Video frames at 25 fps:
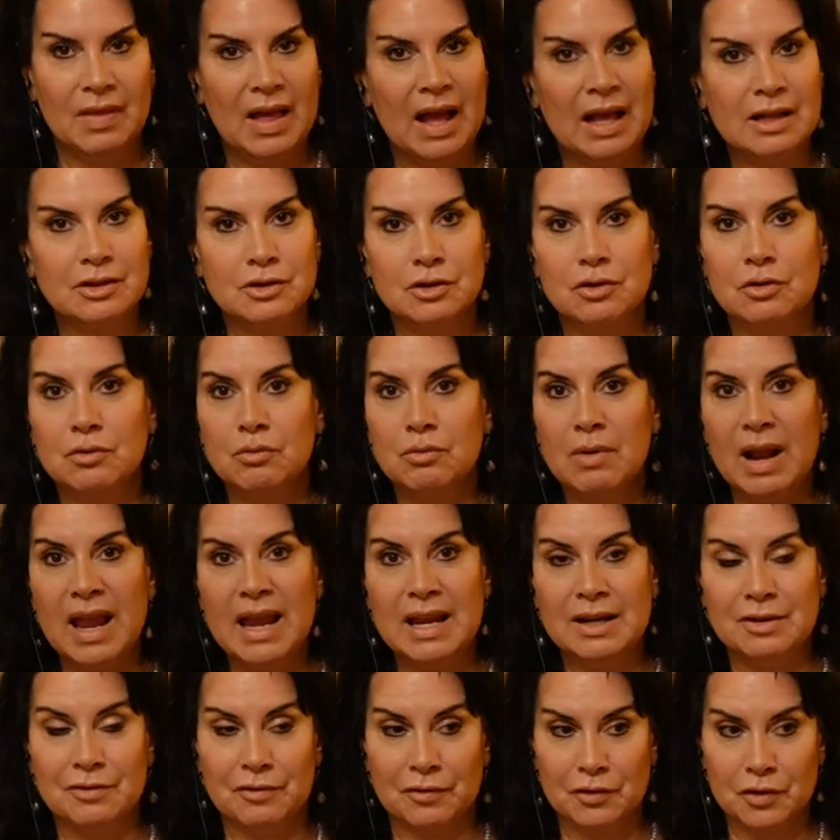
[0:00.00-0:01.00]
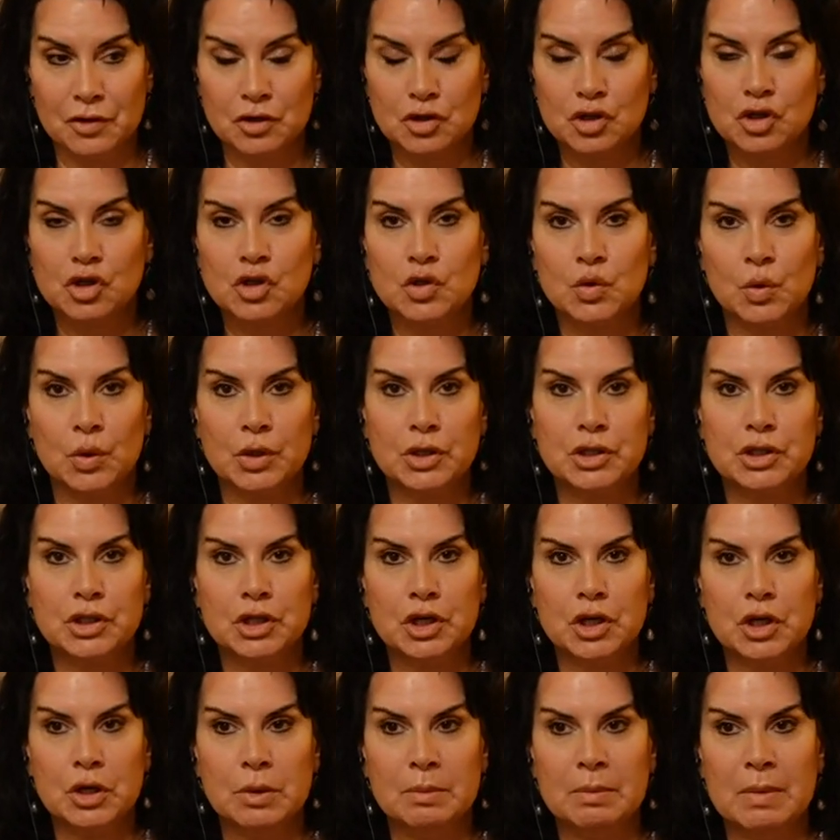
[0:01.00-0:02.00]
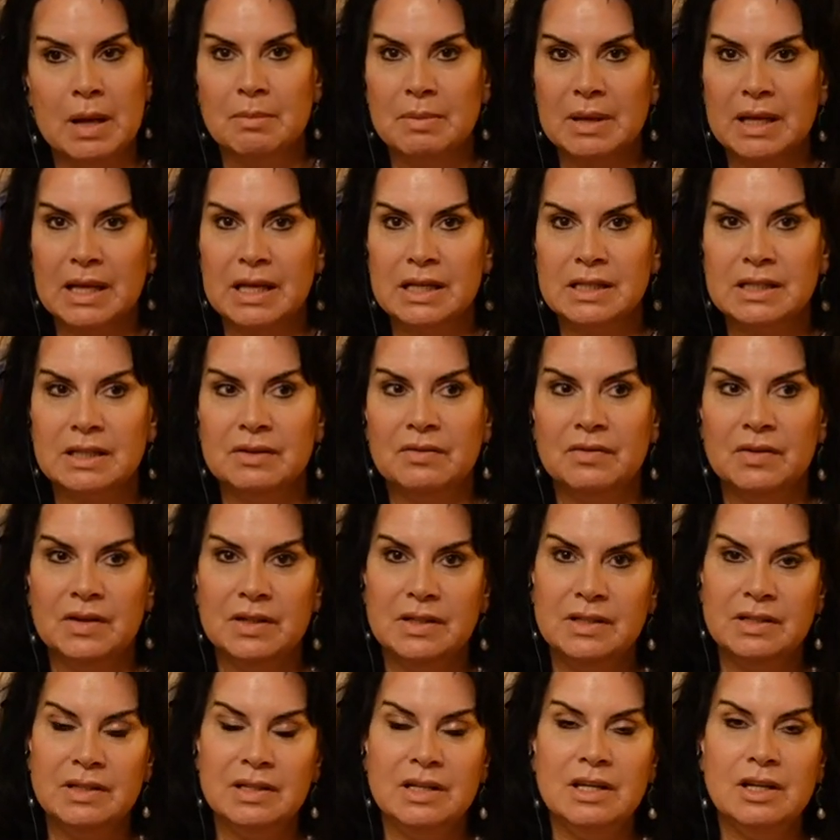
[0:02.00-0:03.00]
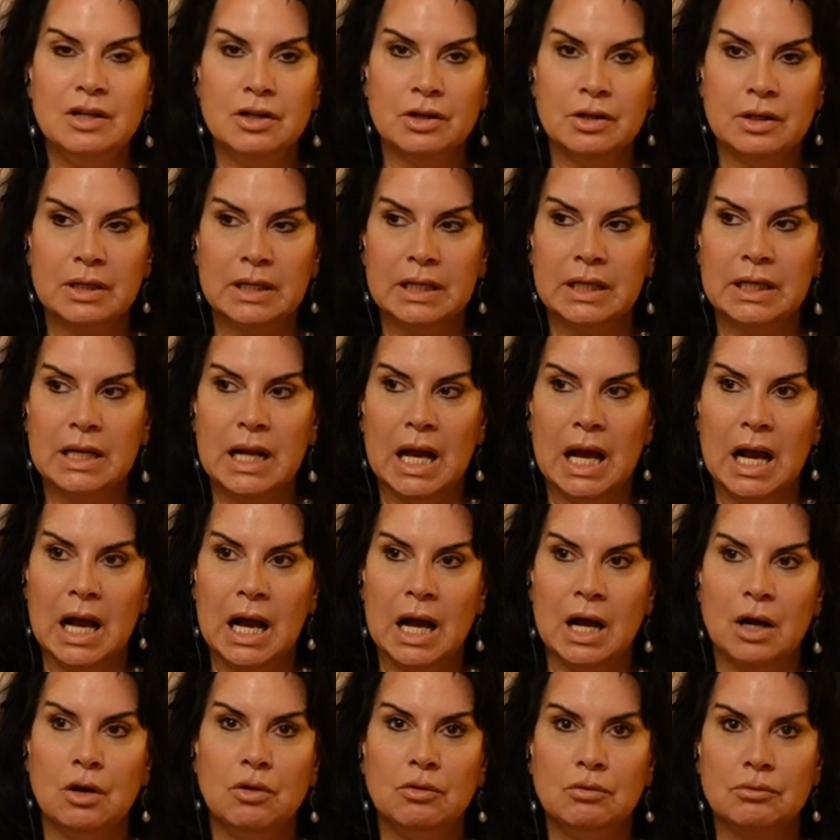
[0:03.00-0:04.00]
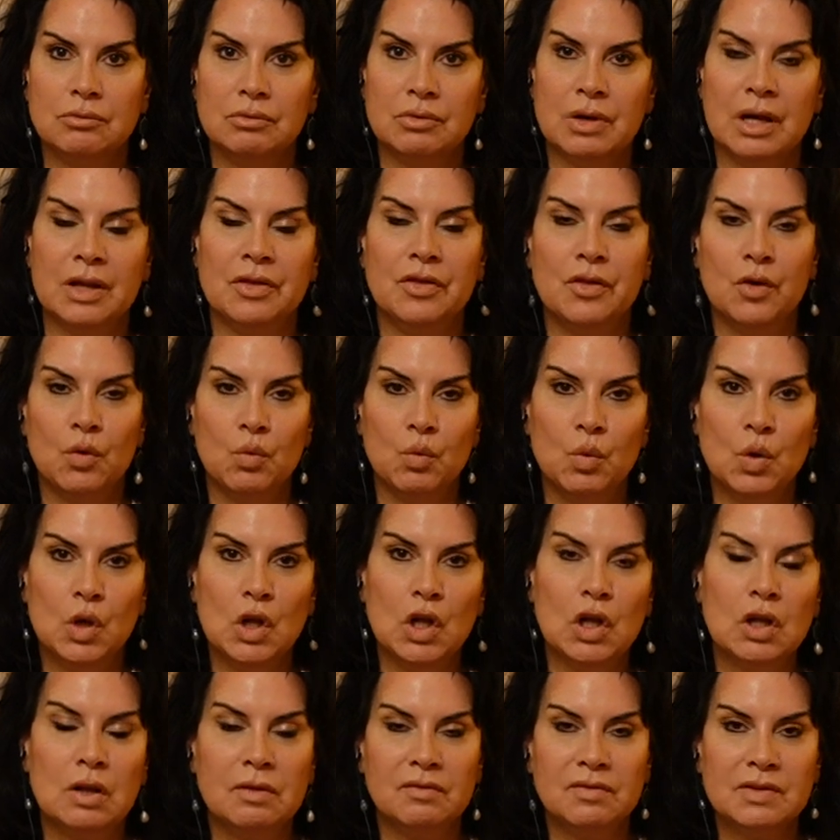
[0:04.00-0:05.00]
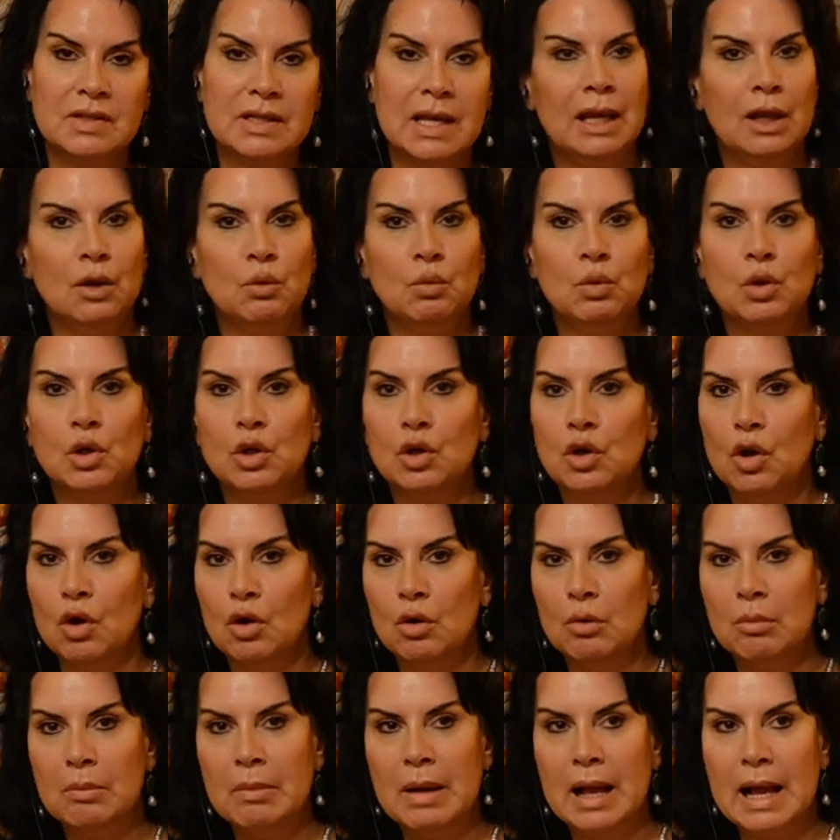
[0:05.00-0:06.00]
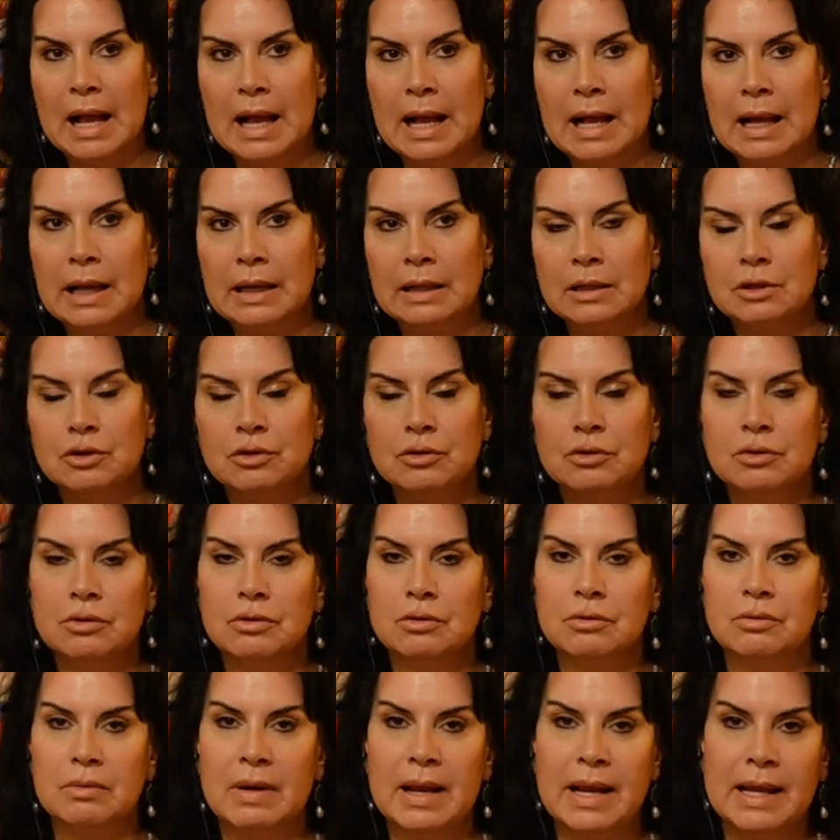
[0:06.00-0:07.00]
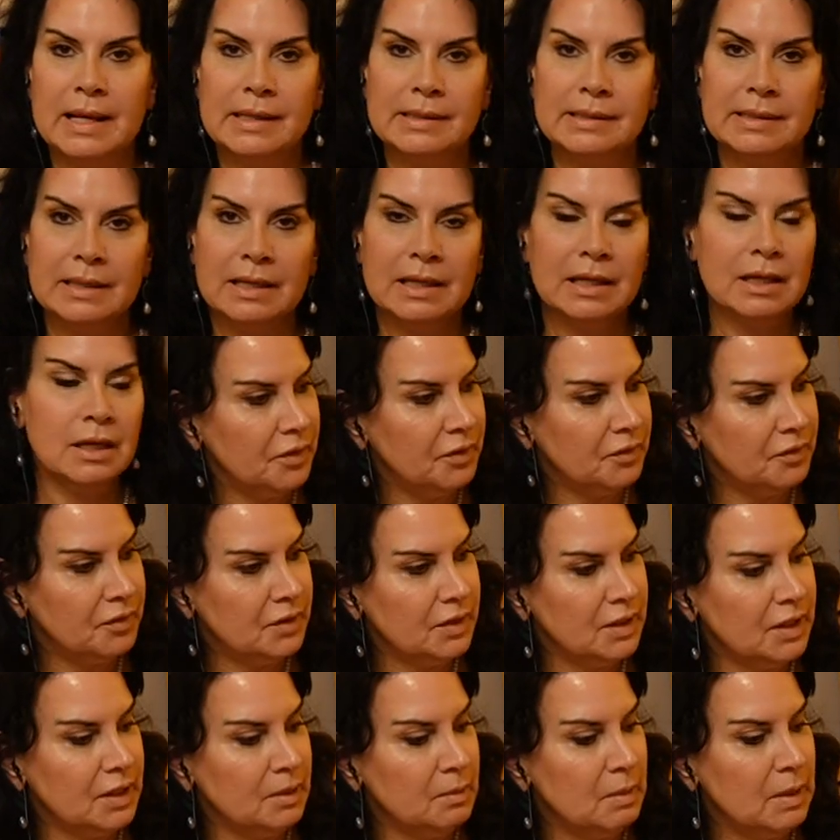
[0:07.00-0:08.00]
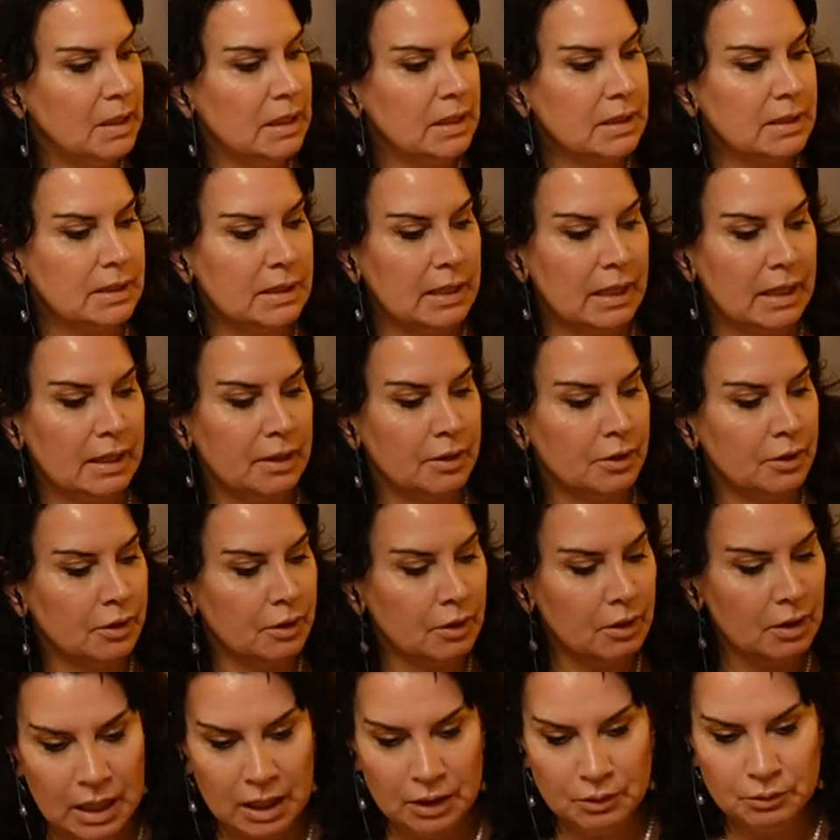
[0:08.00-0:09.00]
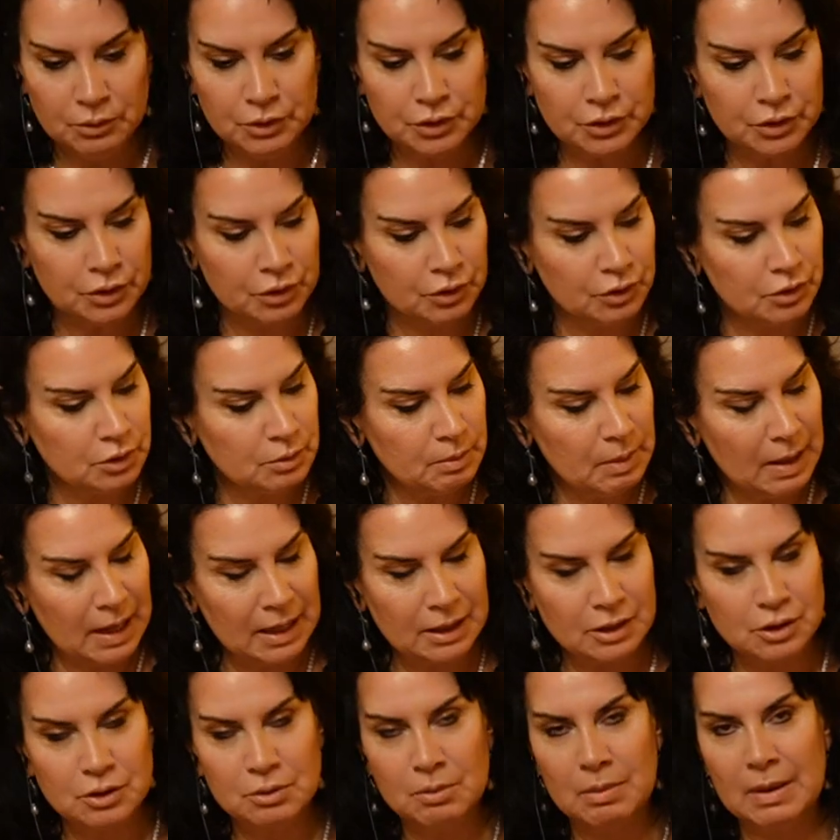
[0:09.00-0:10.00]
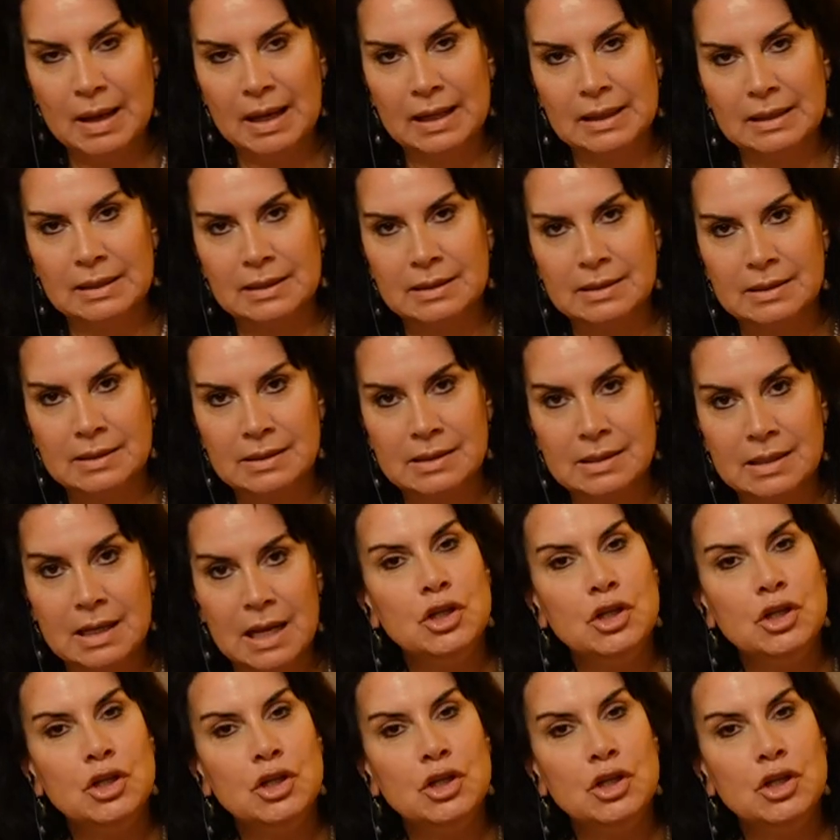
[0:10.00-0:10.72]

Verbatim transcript: That's great for the short term because if a deer can outrun the wolves, it will go back to grazing 15 minutes later and returns back to balance.